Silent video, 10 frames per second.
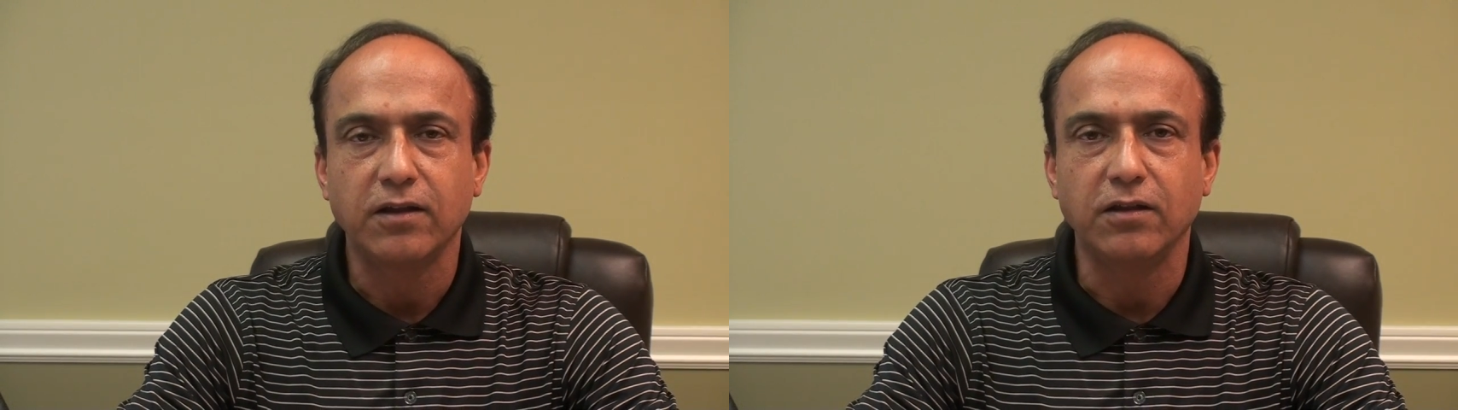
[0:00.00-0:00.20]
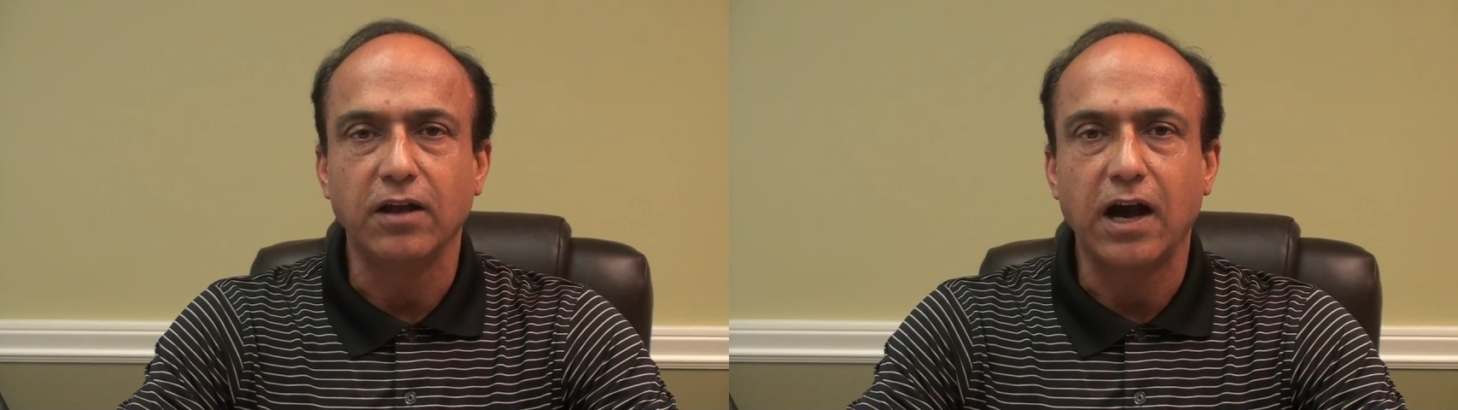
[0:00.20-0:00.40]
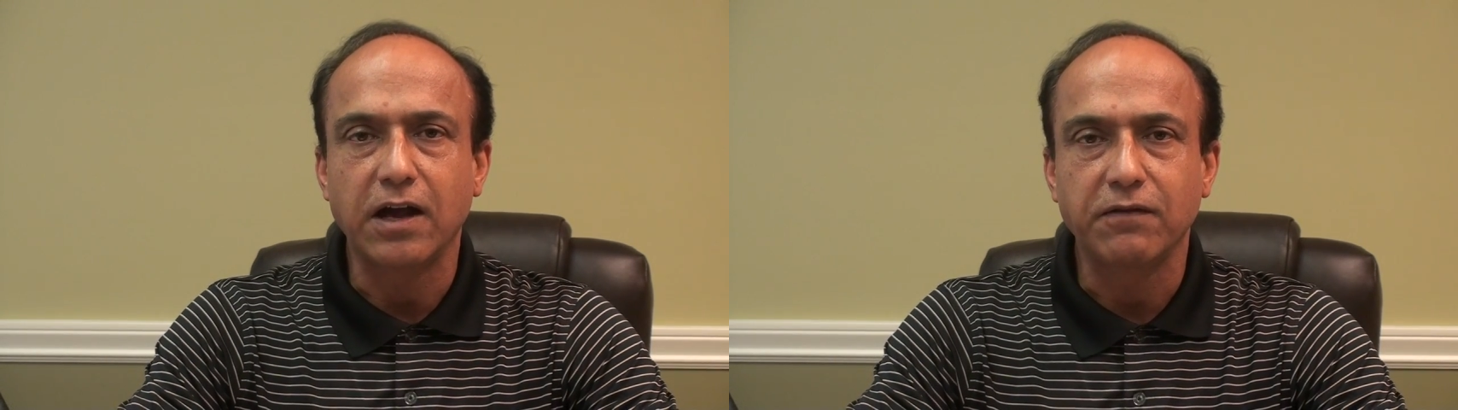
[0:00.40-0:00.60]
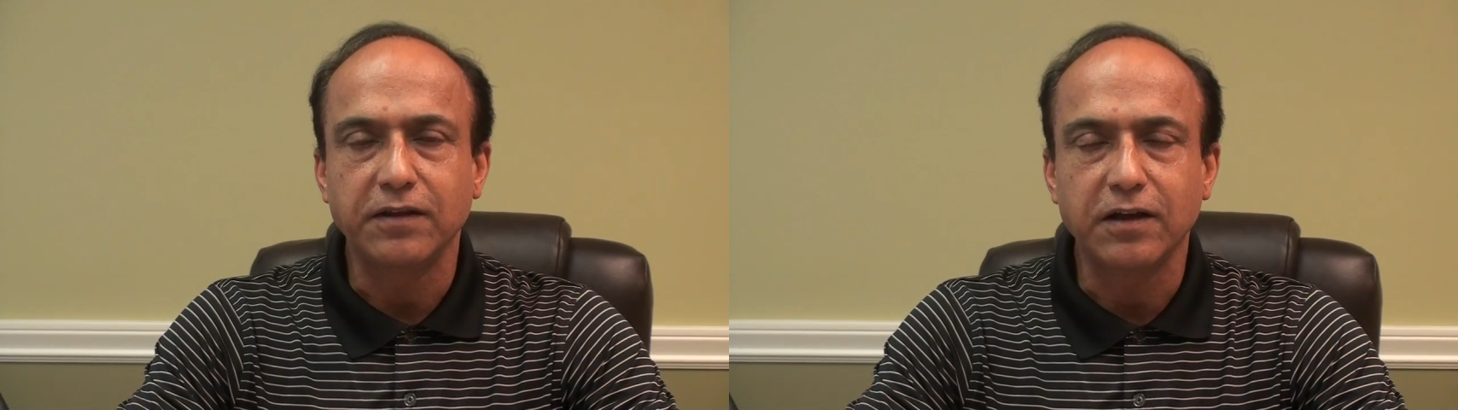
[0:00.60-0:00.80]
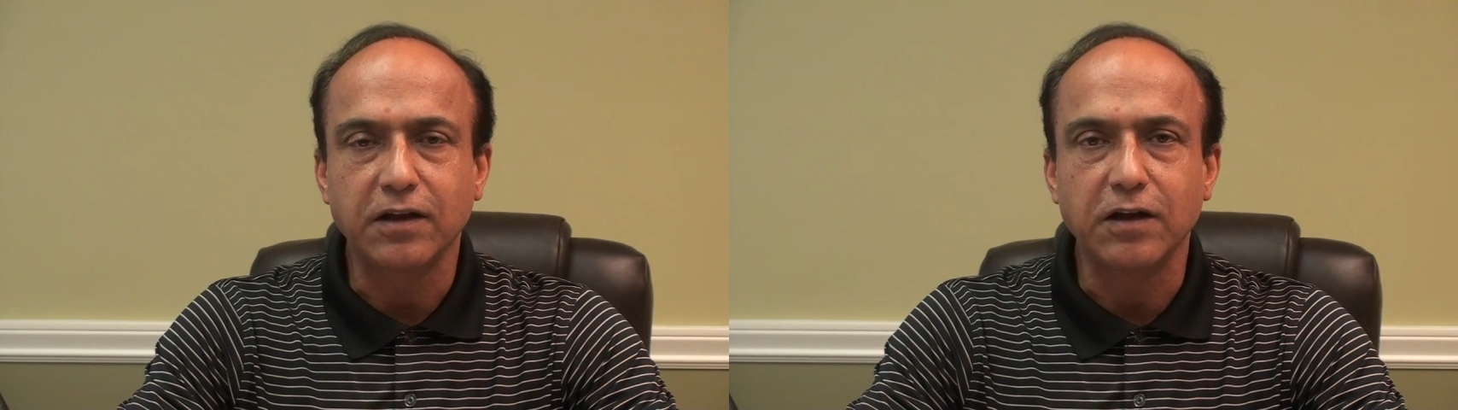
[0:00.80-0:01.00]
the
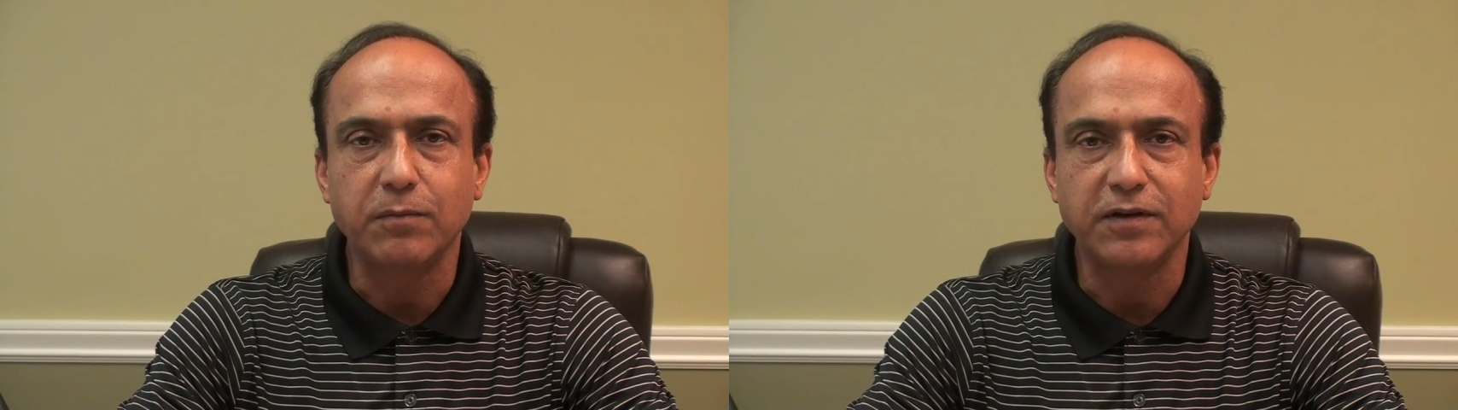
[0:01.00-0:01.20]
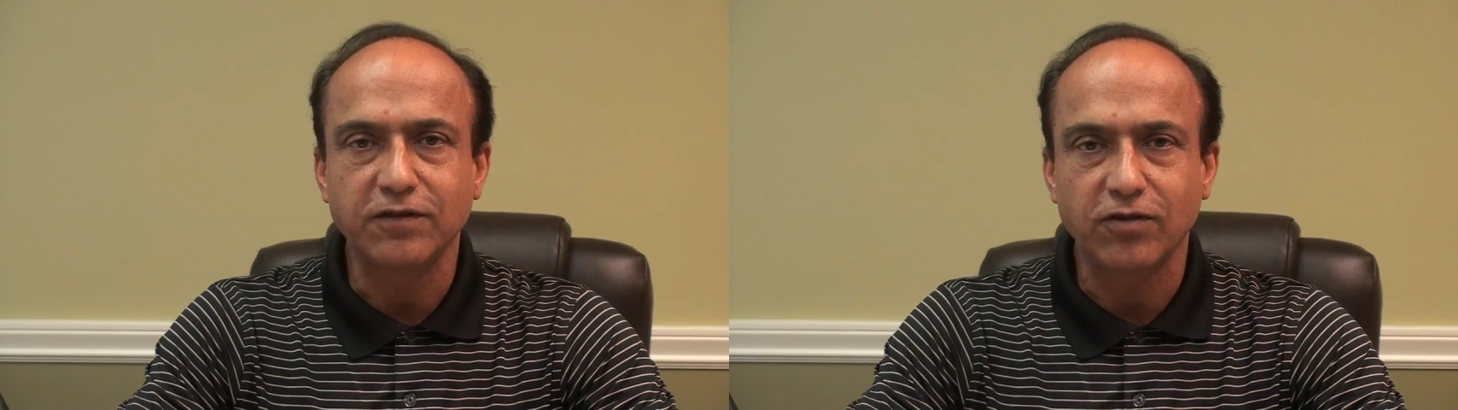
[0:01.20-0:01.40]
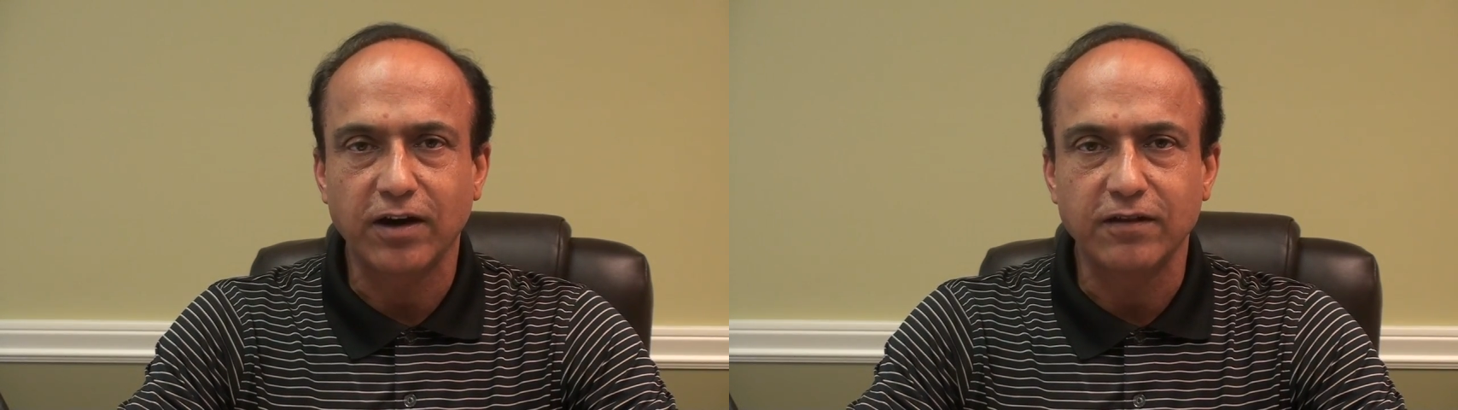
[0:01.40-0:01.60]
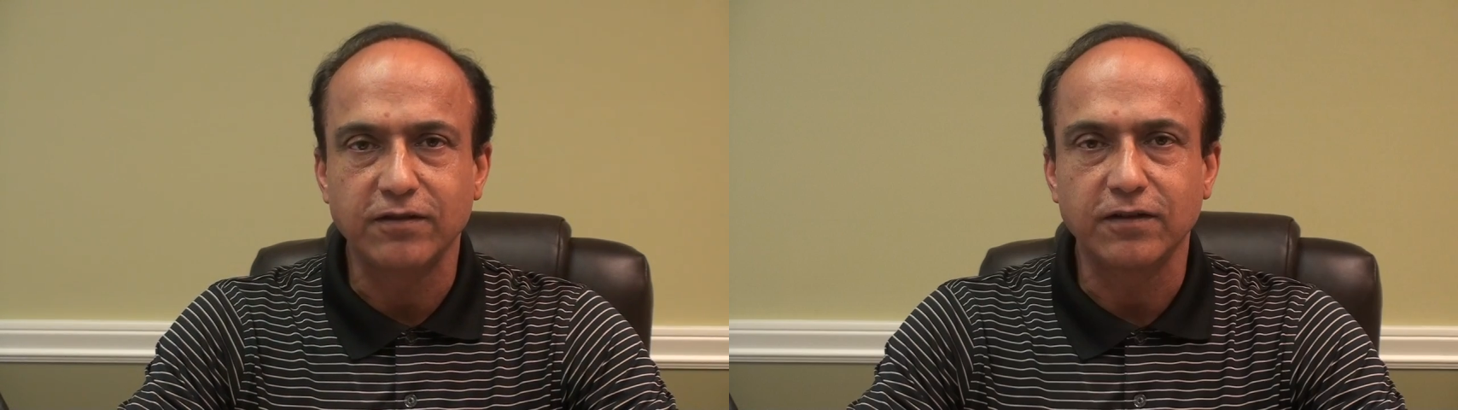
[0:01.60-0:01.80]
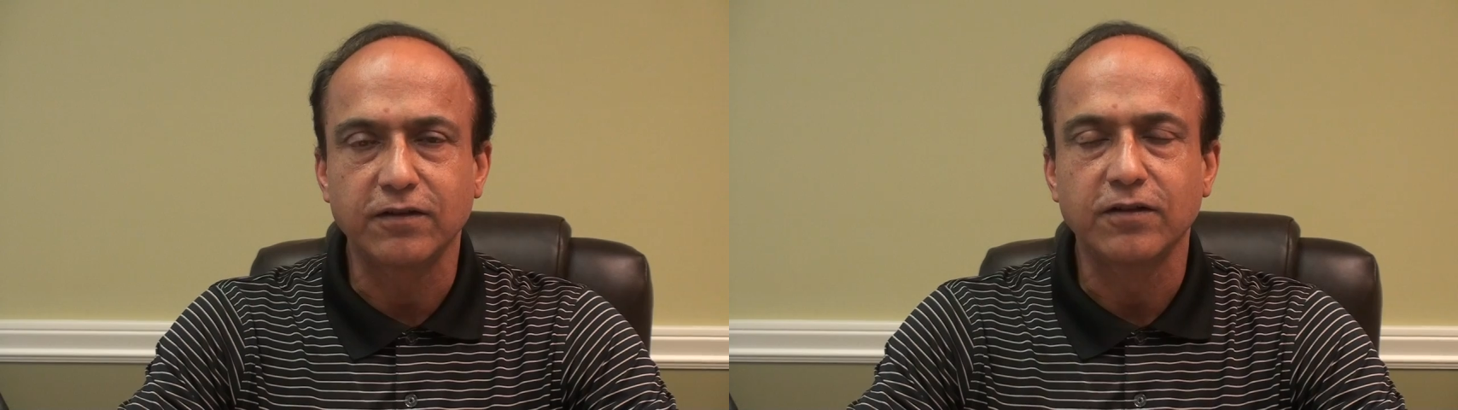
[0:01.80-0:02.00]
Ayurvedic treatment
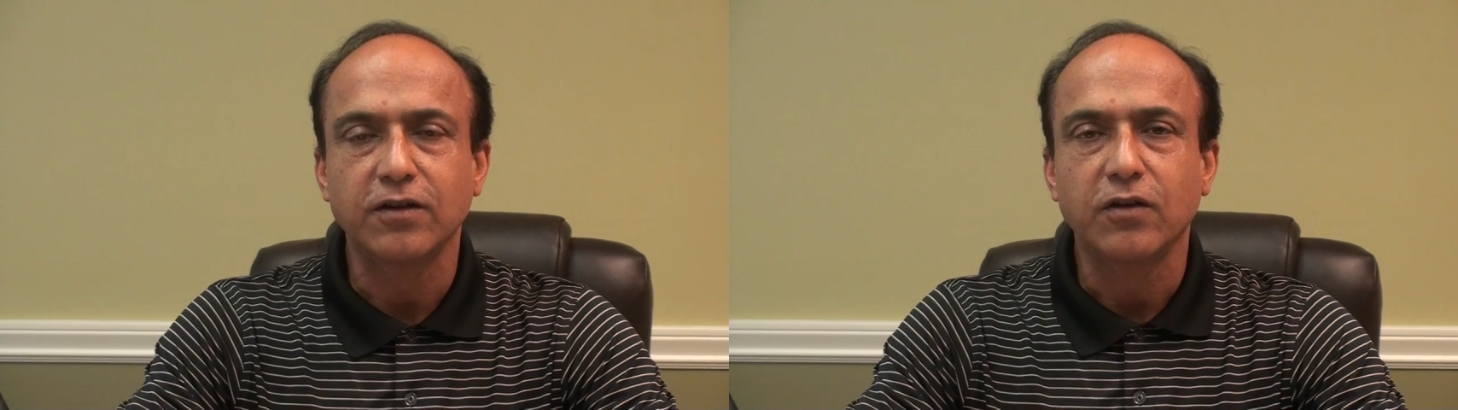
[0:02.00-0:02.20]
strategies